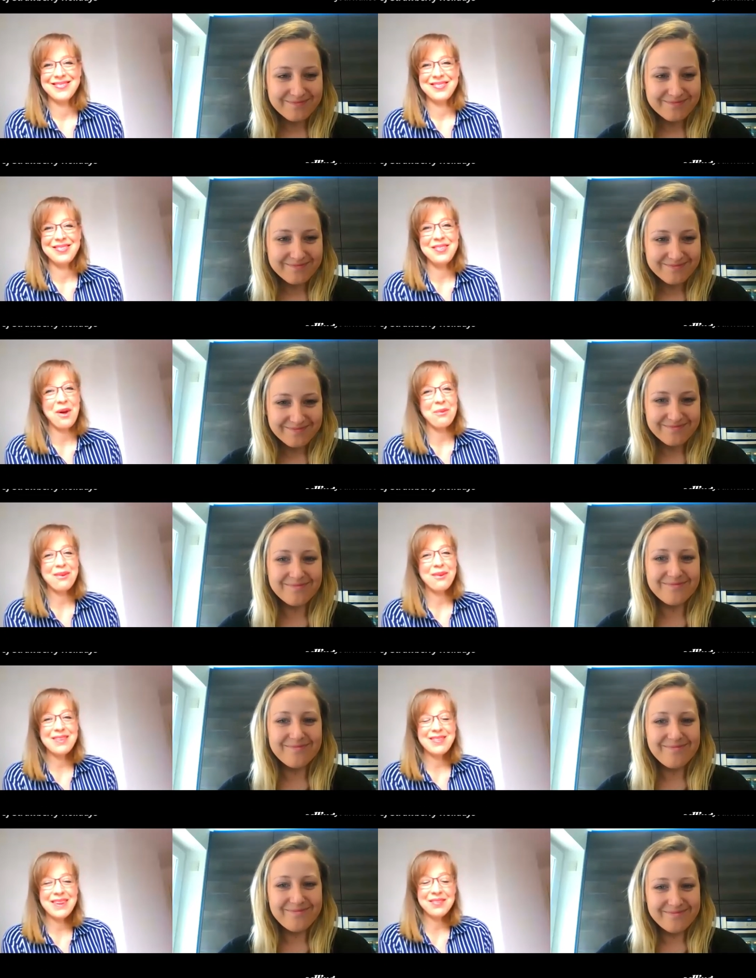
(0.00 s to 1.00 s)
Speaker 1: No worries,
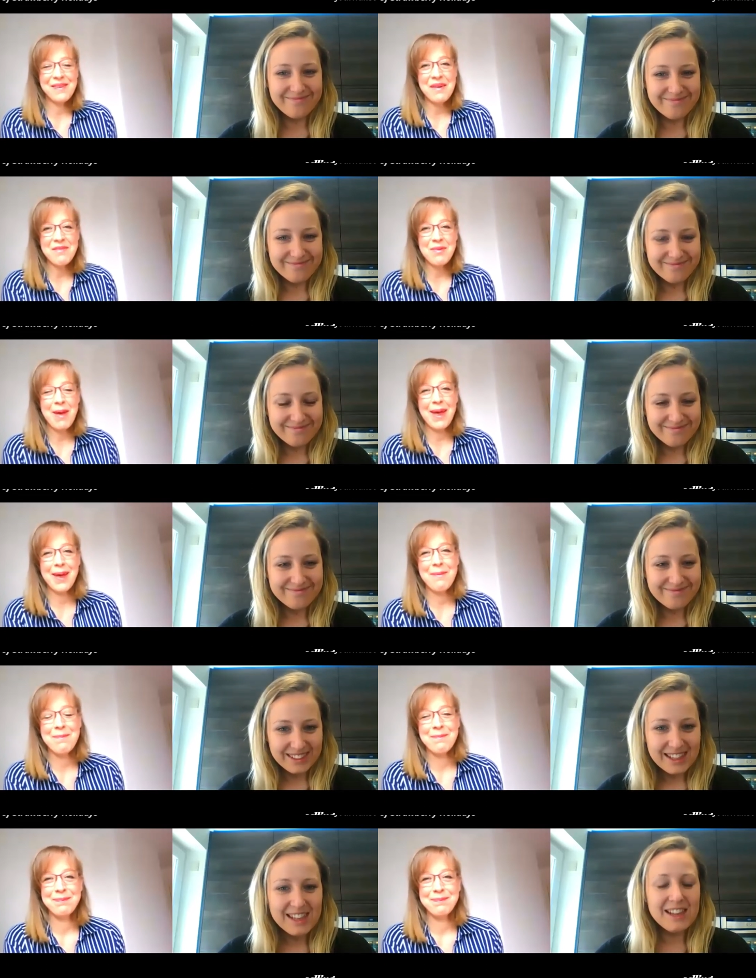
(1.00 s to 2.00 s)
thanks for having me.
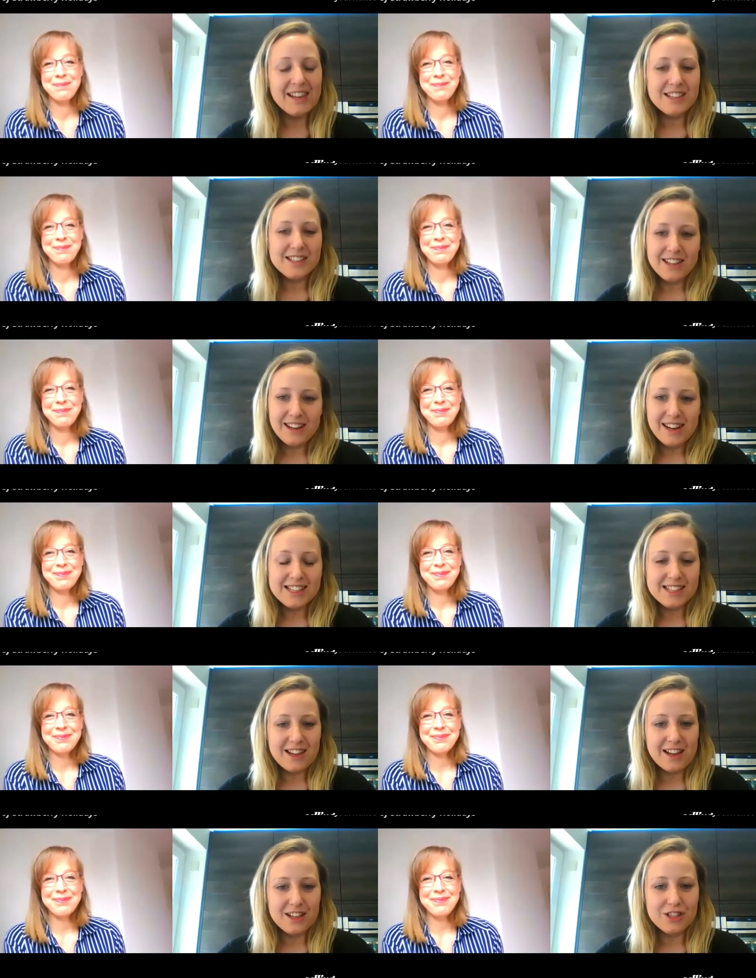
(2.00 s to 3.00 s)
So let's
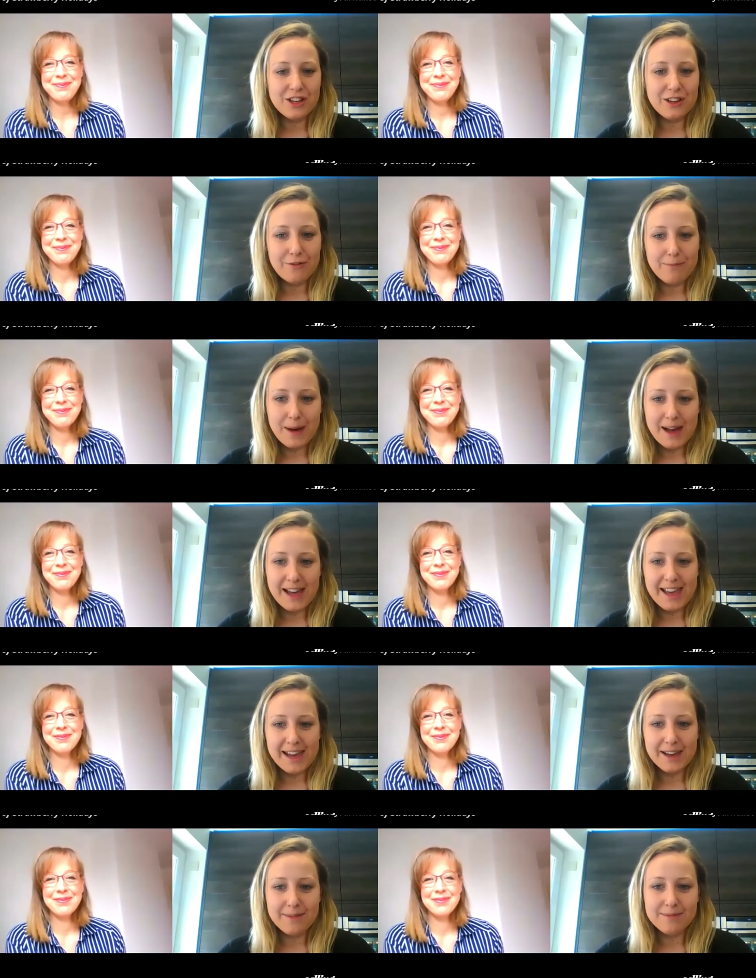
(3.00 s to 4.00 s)
start off by
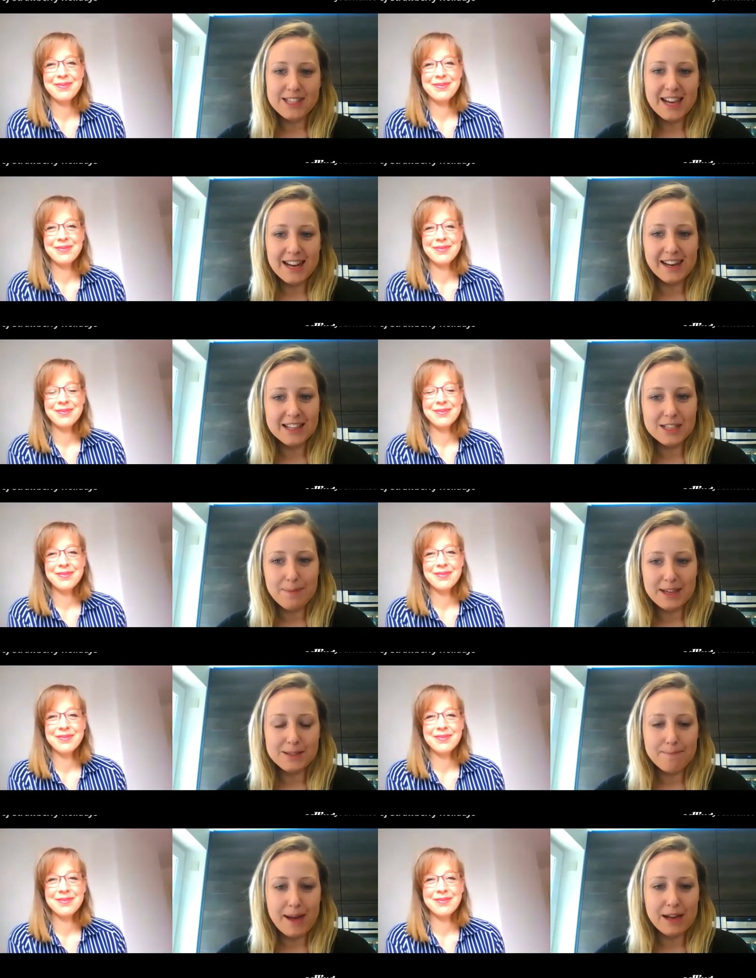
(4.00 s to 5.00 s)
um, telling us a
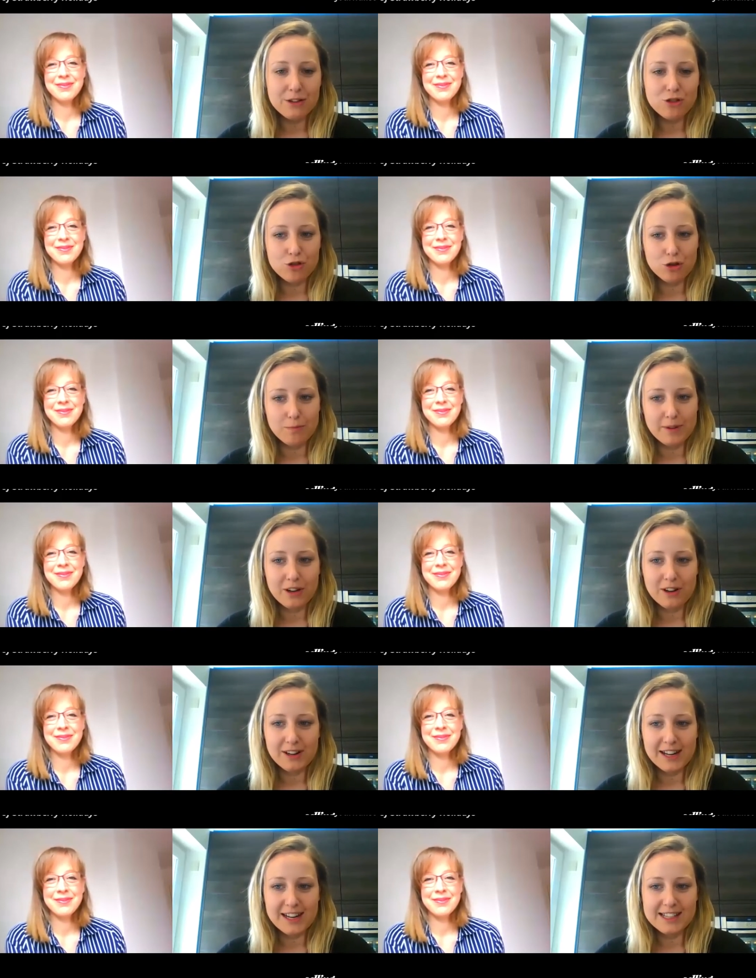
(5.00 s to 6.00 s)
bit about Strawberry
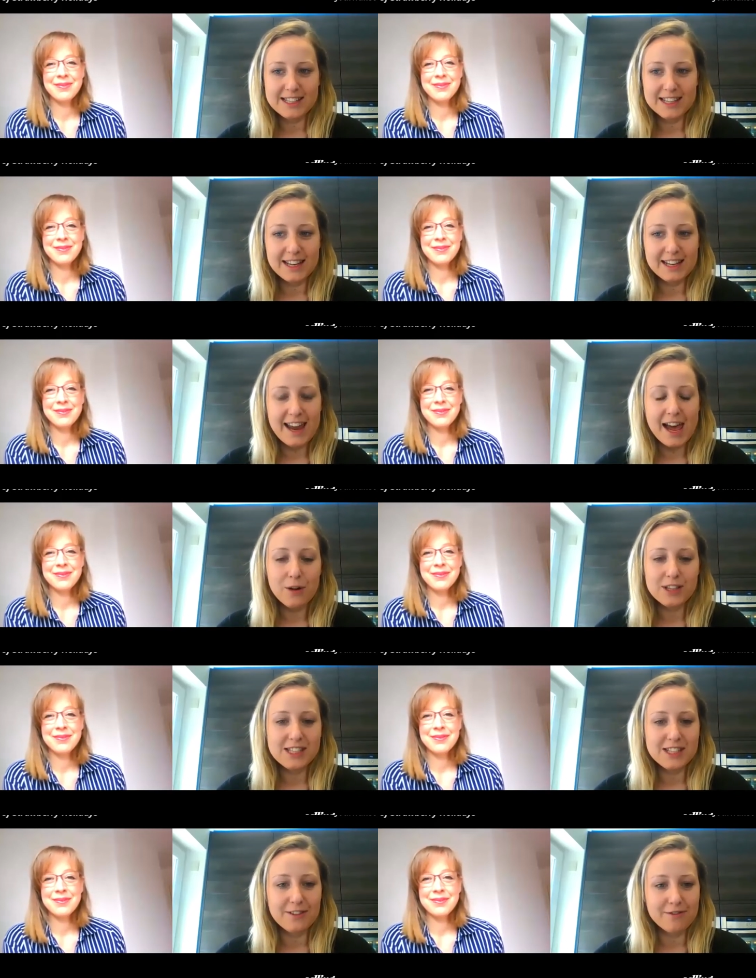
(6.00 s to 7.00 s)
Holidays and how
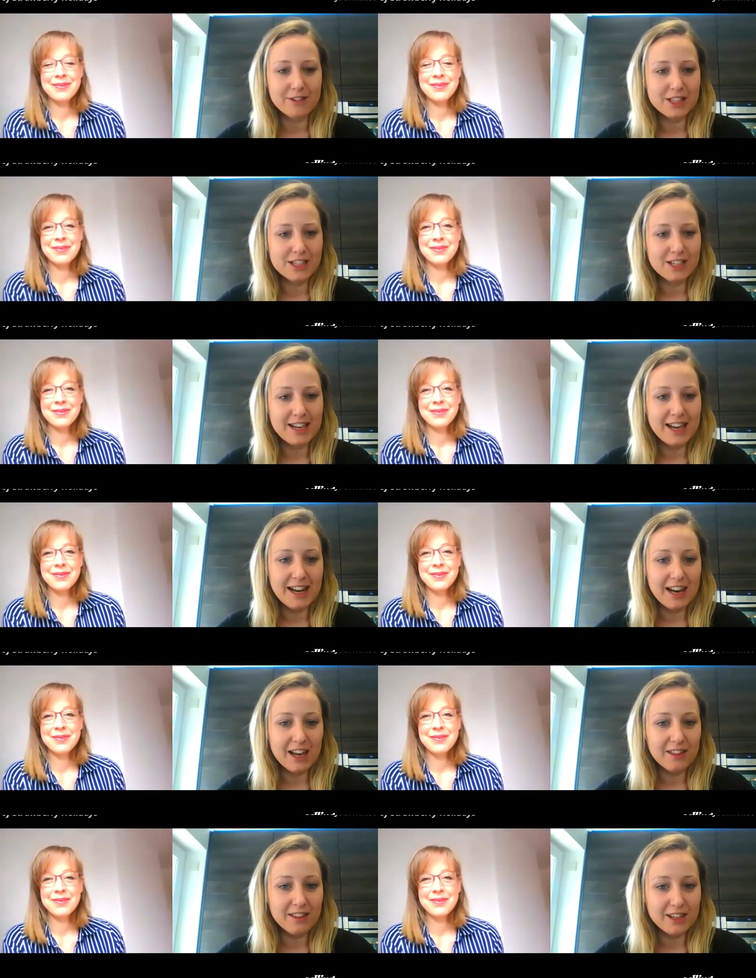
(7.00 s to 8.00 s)
it's different to
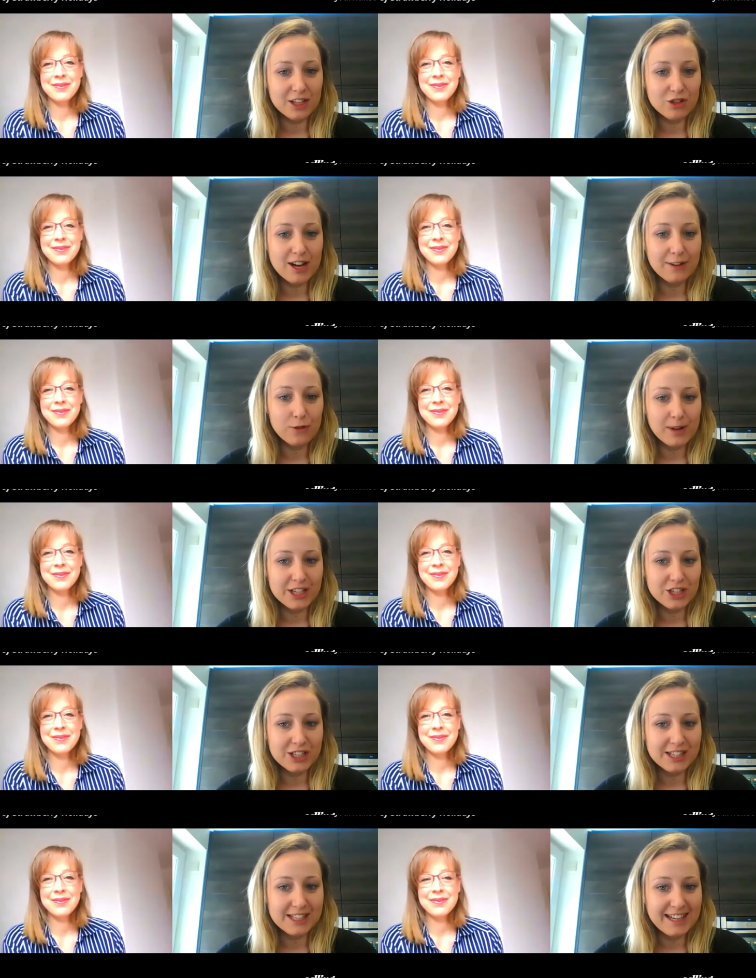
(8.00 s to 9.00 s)
any other travel
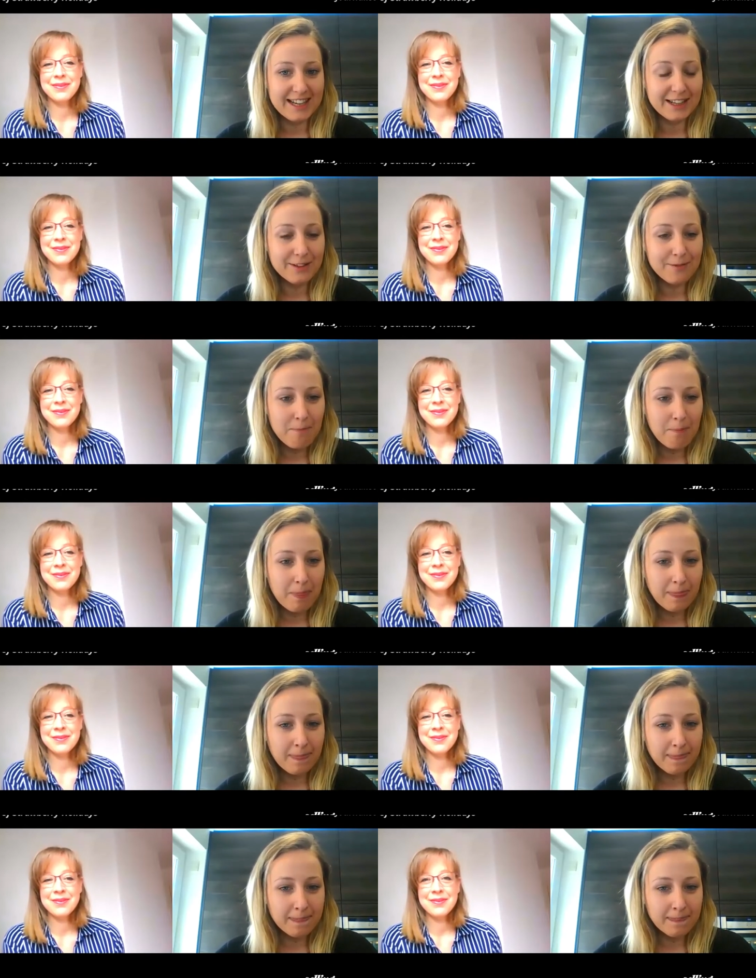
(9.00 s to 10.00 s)
agency.
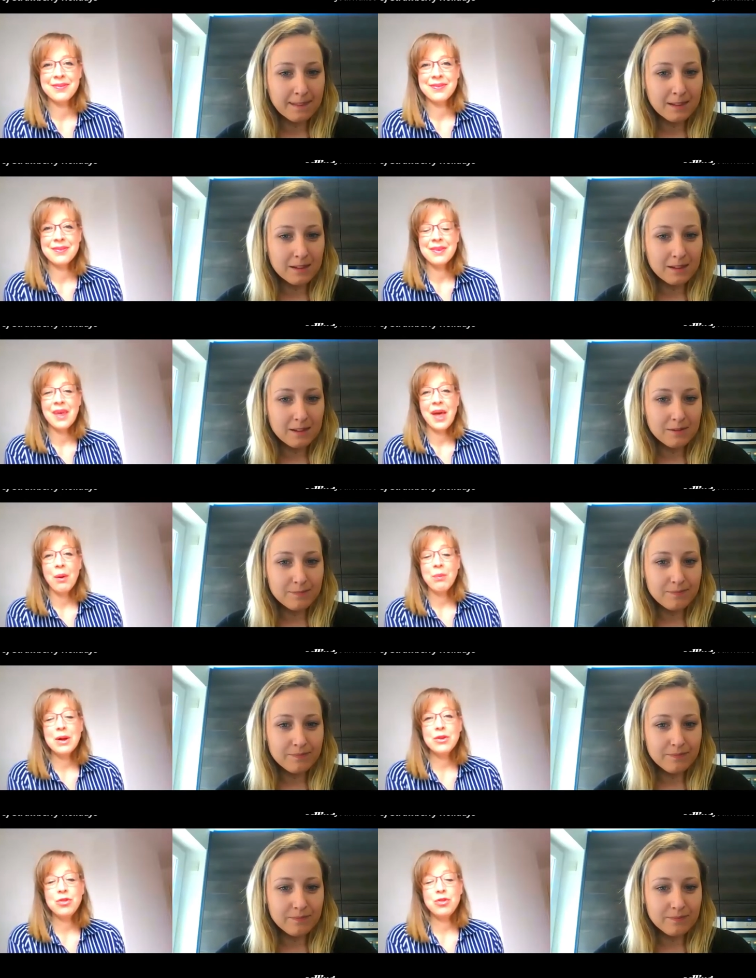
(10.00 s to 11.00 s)

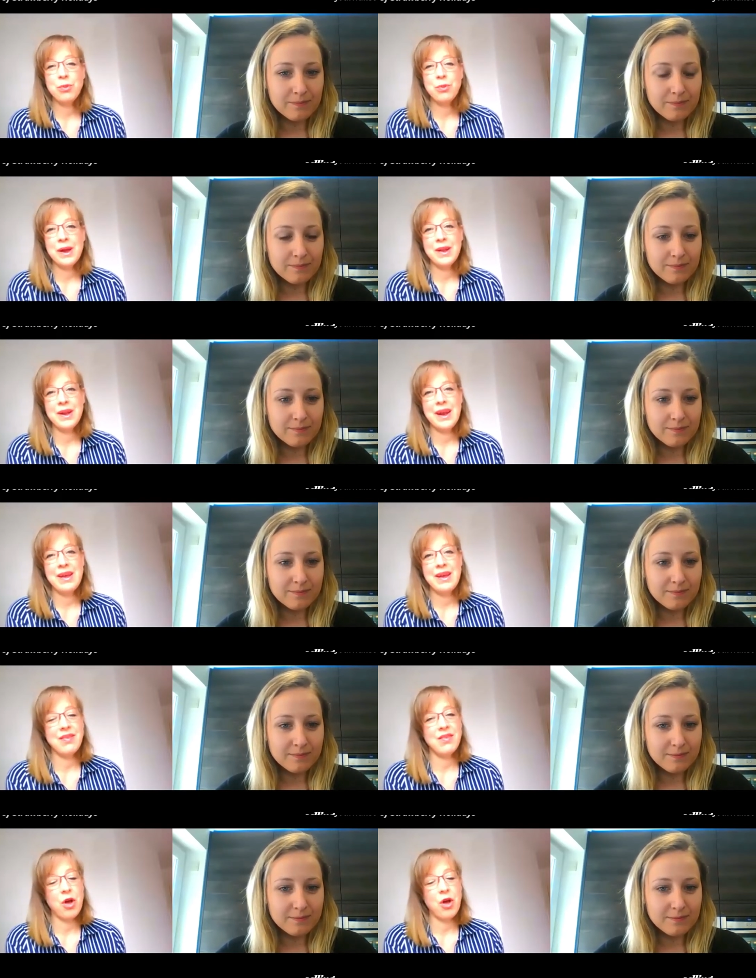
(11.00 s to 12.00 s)
Well, Strawberry Holidays
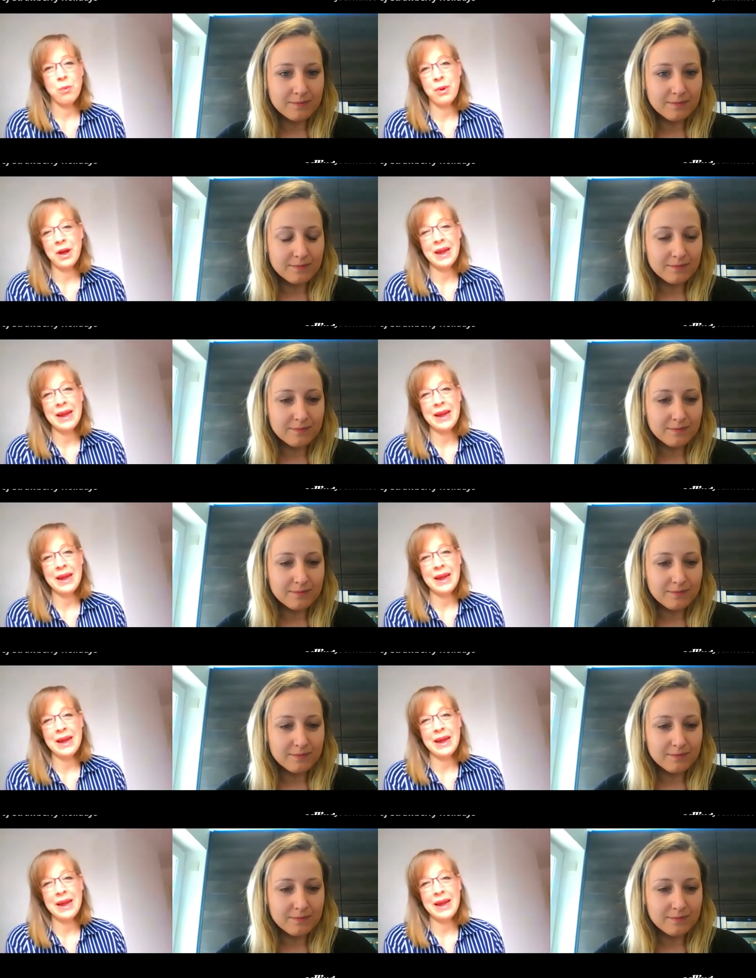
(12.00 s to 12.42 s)
is a
Speaker 2: home working